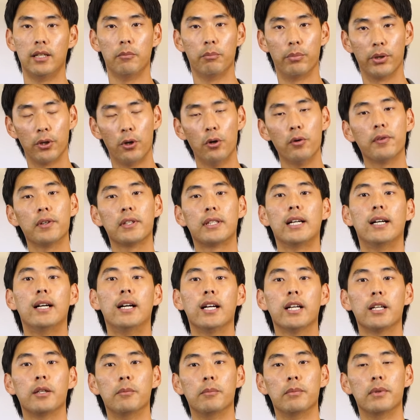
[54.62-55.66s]
But over
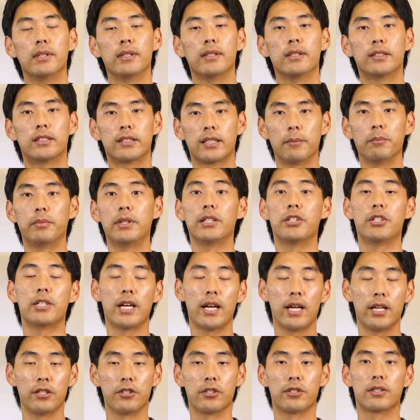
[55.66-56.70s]
time, something
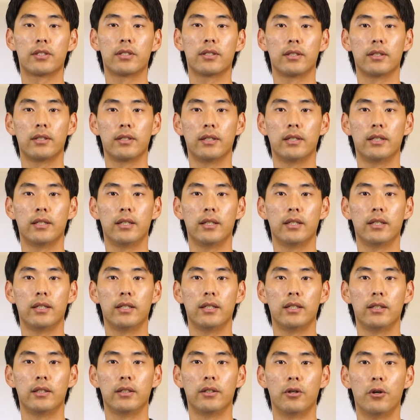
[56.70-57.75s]
changed.
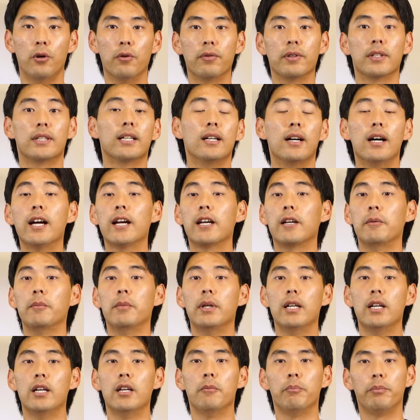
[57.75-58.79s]
Over time,
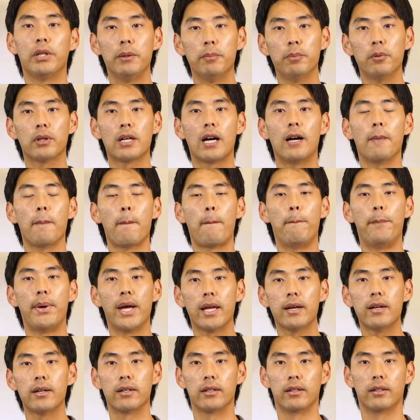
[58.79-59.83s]
people got
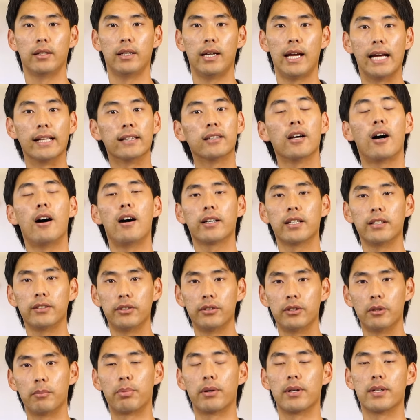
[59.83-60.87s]
better at talking
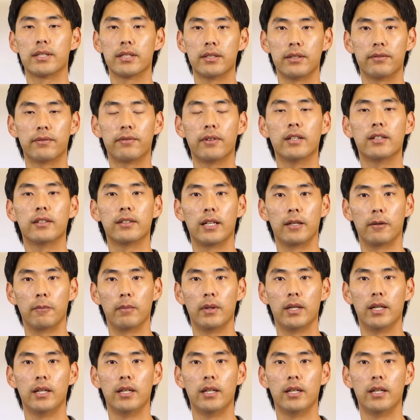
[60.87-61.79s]
to the person in front of them.